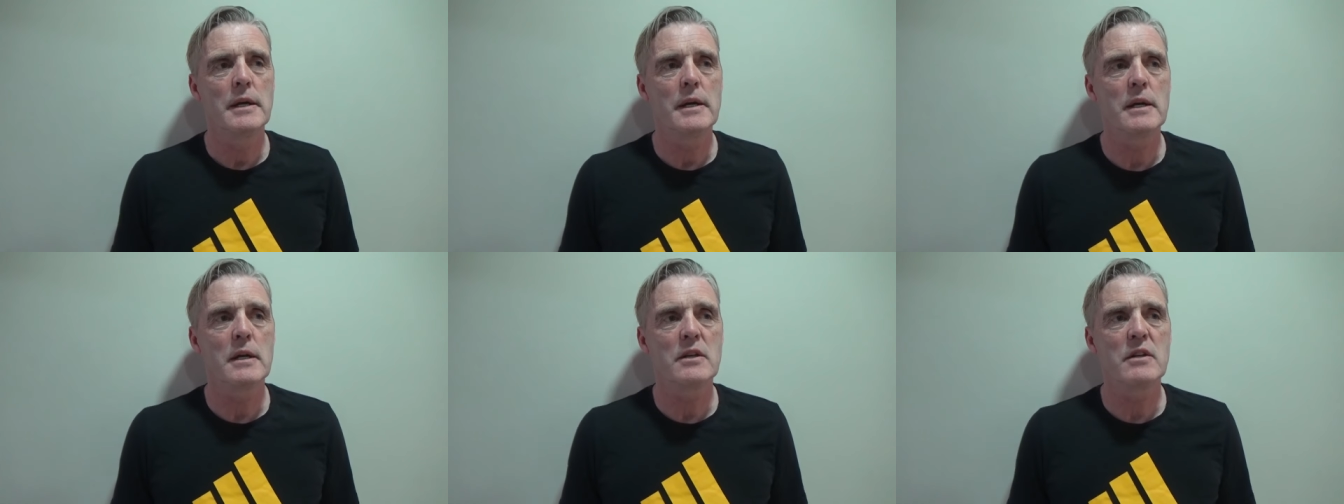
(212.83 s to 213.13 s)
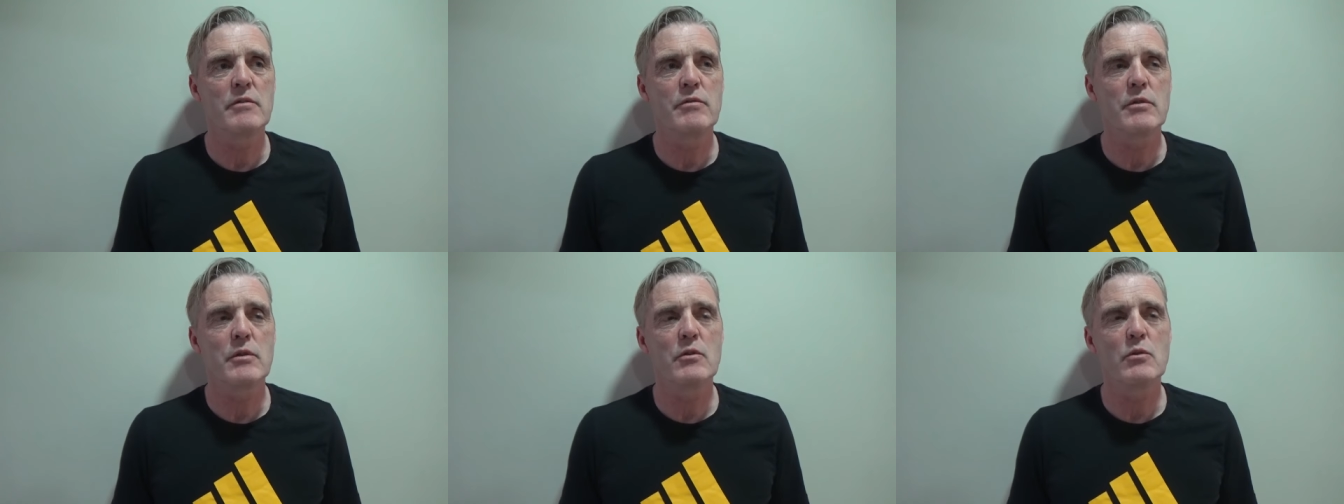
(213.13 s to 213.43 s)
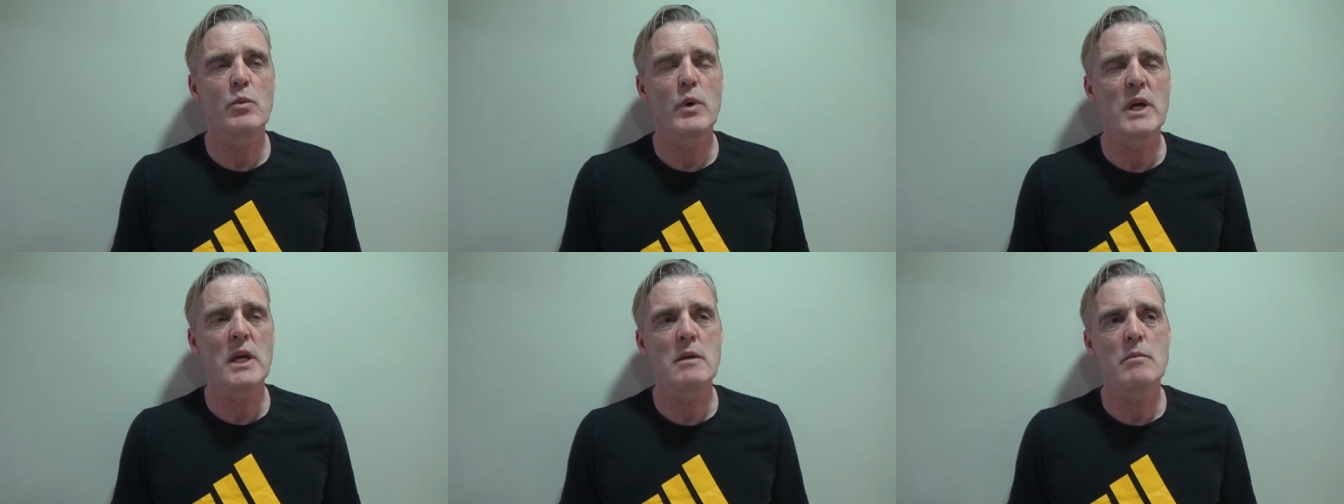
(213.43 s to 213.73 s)
in a
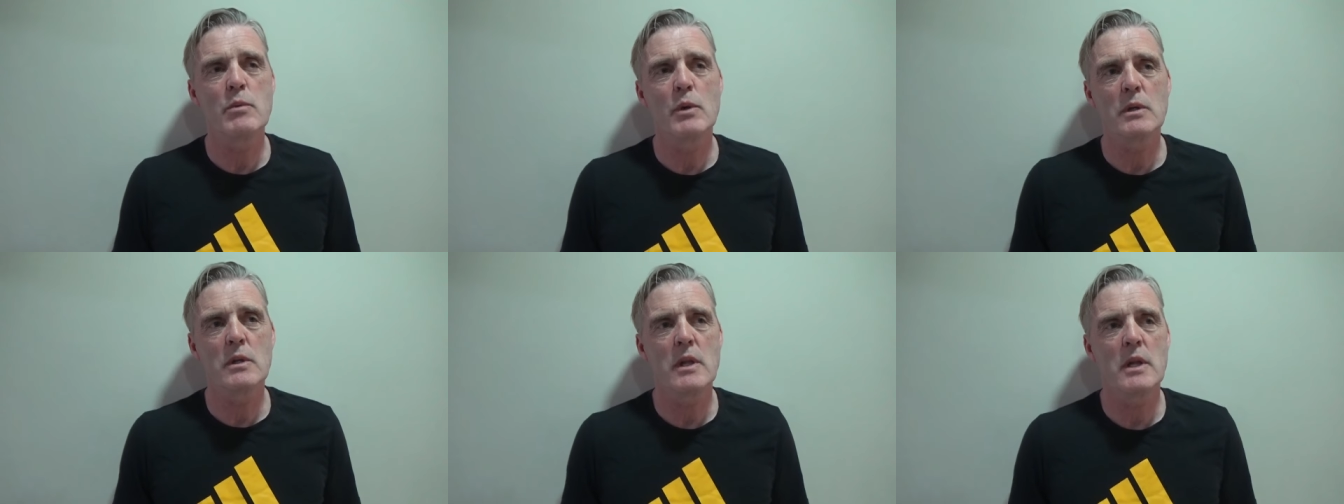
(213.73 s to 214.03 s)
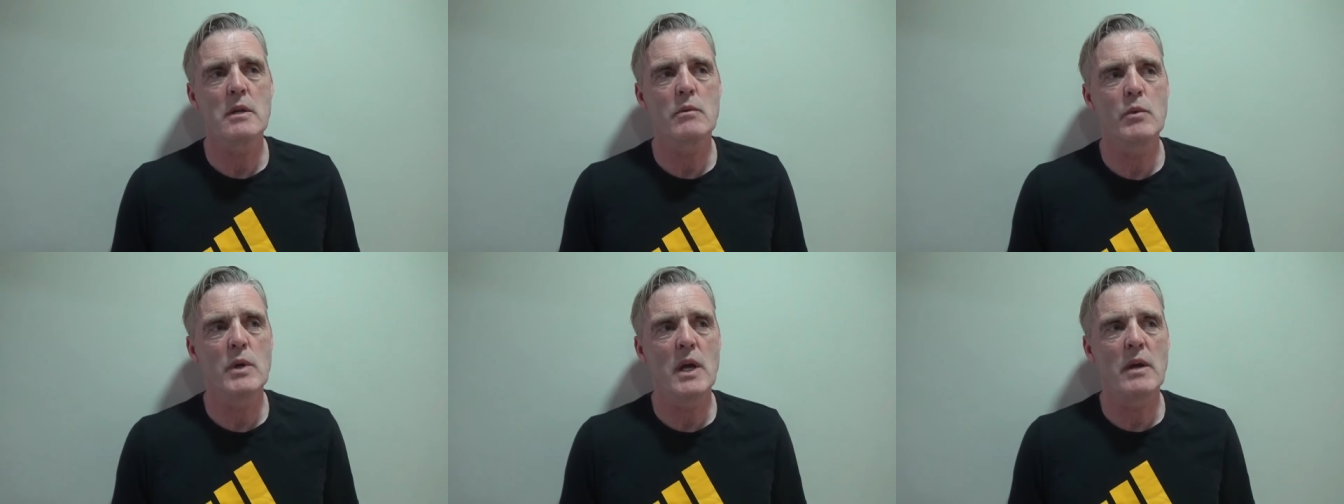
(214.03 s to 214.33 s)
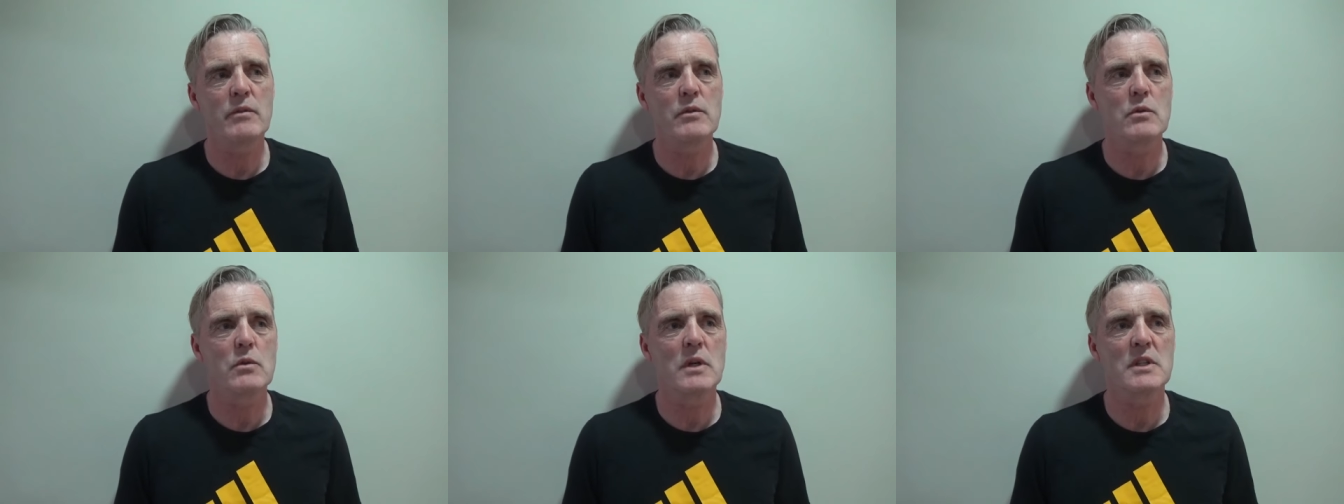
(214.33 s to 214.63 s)
different way, but then we
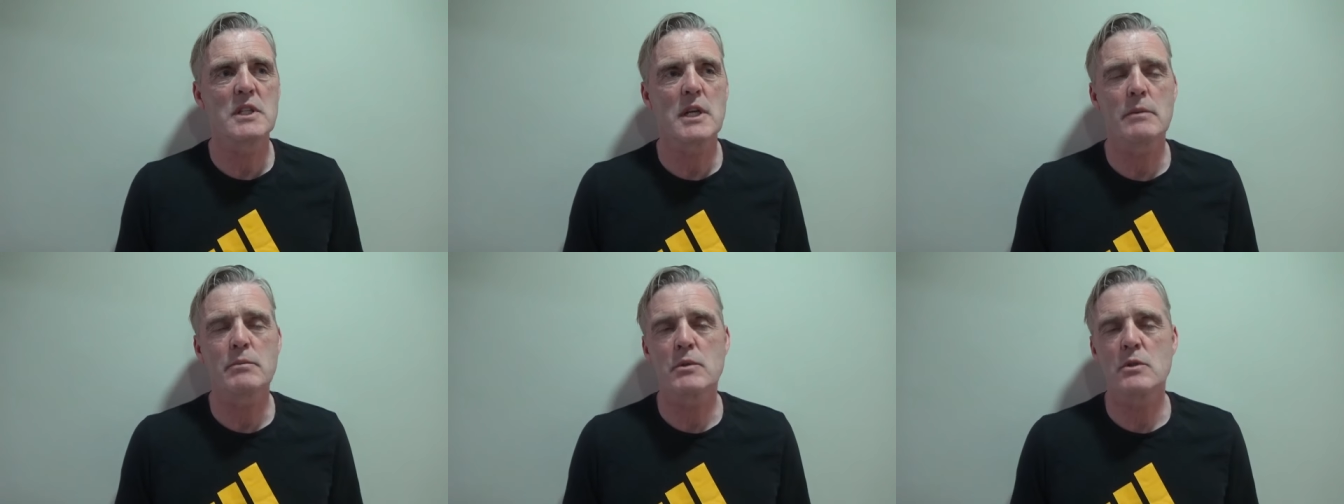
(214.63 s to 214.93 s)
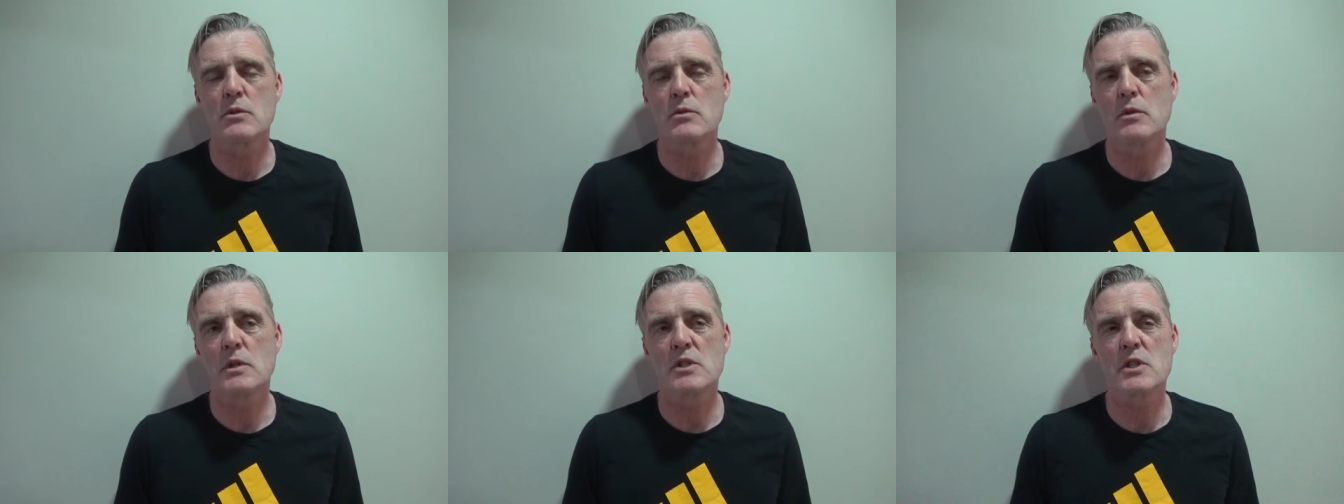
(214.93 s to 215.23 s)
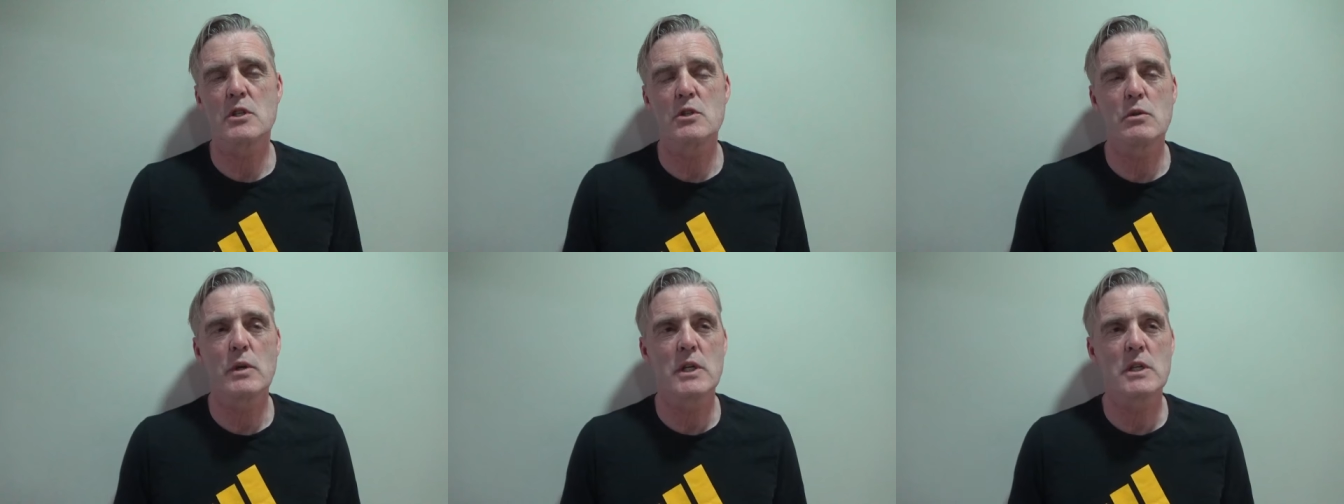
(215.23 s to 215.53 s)
had to adapt to the
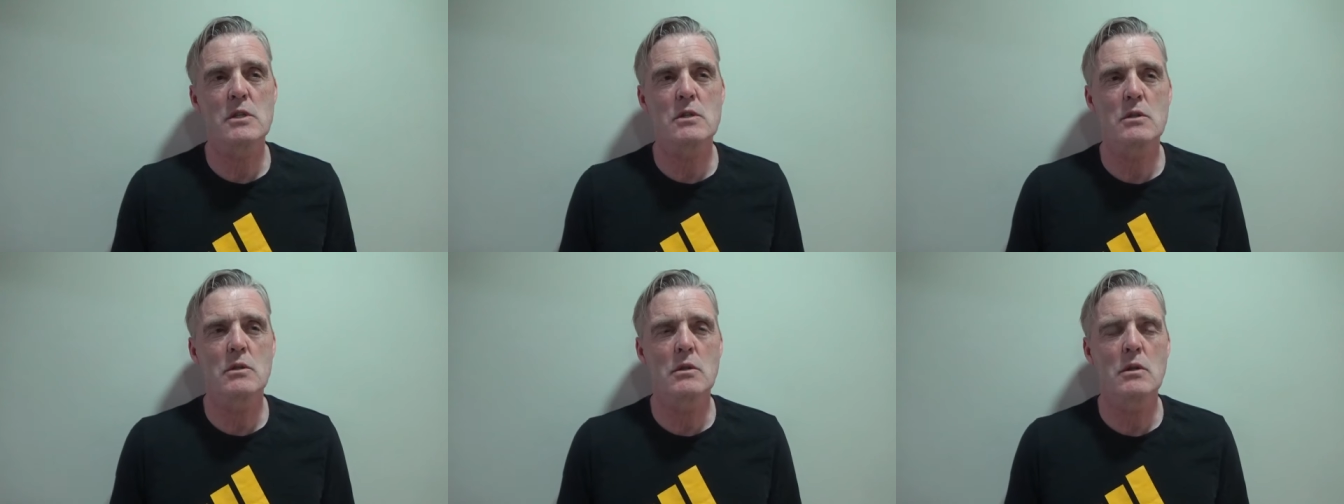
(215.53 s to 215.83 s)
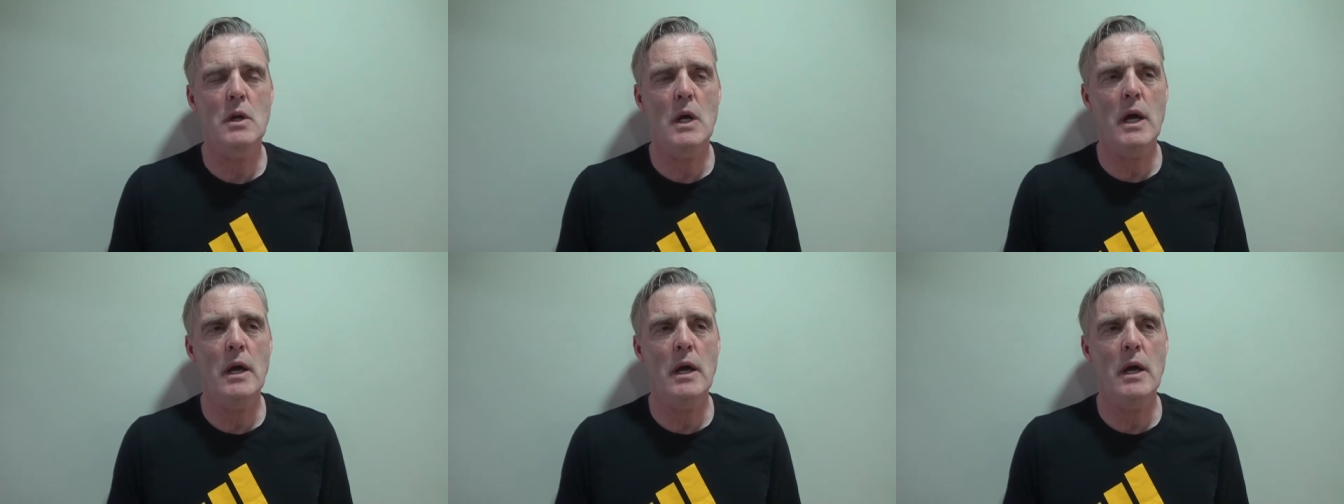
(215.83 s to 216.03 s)
situation,